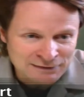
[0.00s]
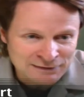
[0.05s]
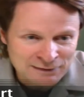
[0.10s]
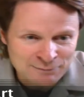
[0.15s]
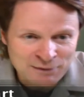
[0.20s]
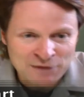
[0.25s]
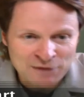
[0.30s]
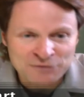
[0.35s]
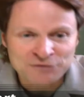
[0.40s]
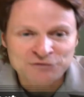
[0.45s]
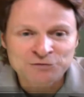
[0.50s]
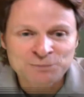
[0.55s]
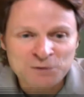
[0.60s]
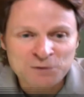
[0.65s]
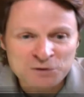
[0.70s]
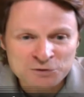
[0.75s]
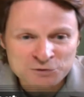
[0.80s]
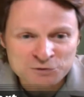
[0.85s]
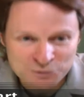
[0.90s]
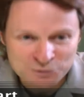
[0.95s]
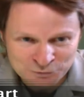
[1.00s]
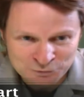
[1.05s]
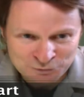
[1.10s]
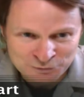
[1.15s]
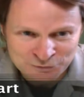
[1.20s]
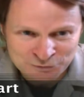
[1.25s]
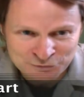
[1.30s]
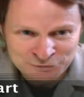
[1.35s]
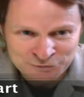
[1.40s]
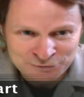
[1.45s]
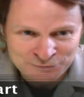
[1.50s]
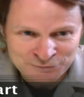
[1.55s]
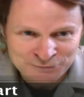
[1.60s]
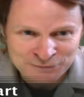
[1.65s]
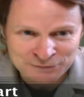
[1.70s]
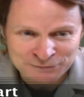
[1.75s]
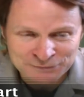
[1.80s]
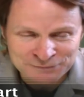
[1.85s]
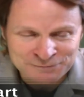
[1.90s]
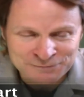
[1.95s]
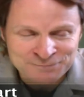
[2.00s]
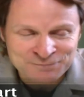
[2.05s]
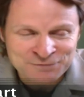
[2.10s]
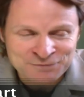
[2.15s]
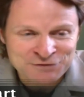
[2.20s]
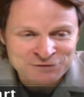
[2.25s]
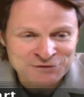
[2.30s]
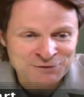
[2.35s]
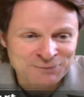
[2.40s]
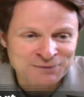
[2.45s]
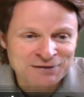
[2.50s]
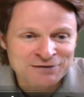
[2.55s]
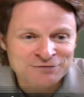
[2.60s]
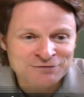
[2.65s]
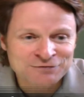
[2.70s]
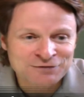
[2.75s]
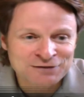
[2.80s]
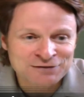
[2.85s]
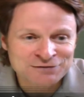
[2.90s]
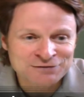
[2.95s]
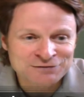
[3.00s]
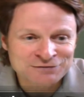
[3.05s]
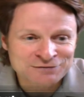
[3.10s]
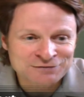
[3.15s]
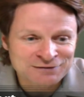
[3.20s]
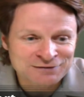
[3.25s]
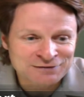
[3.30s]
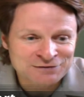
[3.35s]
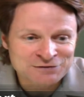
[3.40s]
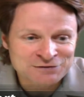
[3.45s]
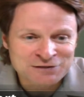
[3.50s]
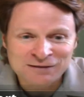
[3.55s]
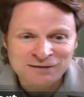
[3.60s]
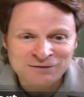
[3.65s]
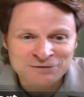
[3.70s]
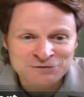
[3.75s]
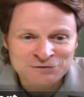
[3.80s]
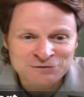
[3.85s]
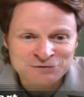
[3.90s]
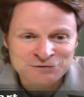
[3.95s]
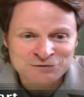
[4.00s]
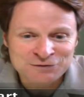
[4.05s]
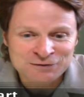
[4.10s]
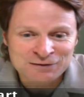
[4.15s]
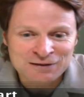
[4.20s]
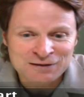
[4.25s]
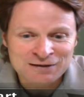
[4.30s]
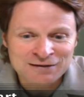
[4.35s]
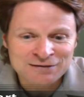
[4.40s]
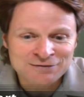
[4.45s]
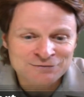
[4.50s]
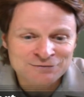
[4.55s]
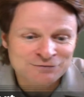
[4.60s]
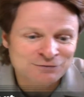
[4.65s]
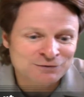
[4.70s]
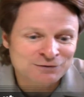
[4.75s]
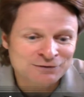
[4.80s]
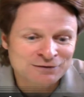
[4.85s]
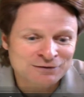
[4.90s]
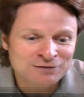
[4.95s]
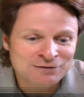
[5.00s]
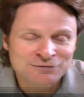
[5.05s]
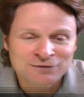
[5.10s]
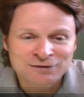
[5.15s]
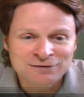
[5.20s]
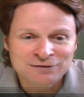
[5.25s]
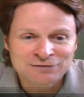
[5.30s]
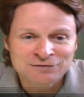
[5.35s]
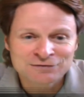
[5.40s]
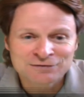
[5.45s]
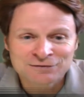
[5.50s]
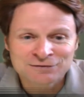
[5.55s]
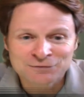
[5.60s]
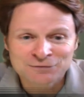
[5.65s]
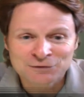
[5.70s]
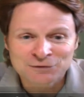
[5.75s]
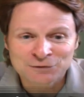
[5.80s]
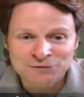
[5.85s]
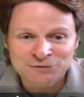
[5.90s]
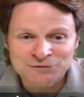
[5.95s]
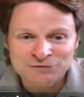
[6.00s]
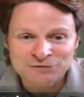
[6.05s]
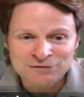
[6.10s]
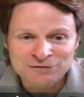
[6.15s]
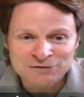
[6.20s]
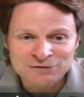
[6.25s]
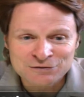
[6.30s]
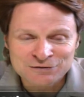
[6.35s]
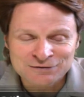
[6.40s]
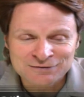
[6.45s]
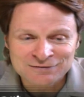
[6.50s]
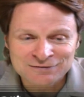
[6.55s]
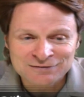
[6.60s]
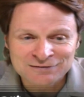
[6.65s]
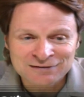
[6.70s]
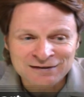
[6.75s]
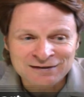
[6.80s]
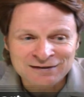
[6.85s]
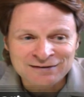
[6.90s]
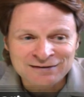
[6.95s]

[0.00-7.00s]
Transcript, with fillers: about the spiritual rules of the road so when I face uh, challenges in life or I face difficult decisions,